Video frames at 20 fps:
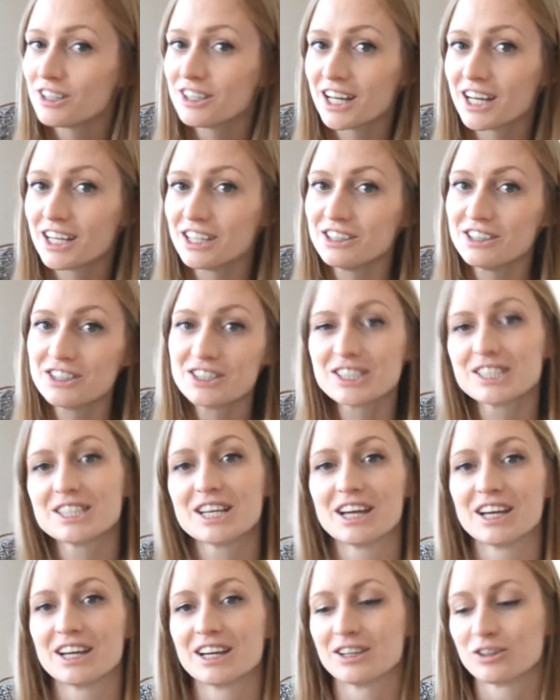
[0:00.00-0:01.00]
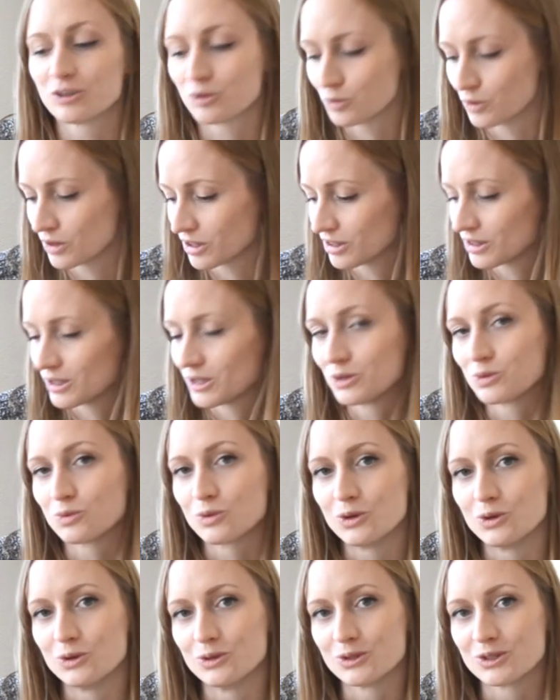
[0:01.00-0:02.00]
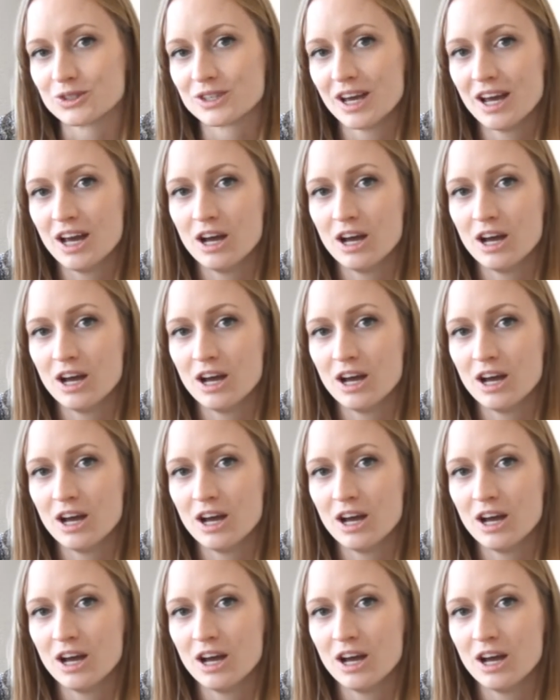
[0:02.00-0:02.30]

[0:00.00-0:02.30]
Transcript: liners and one of these rolls,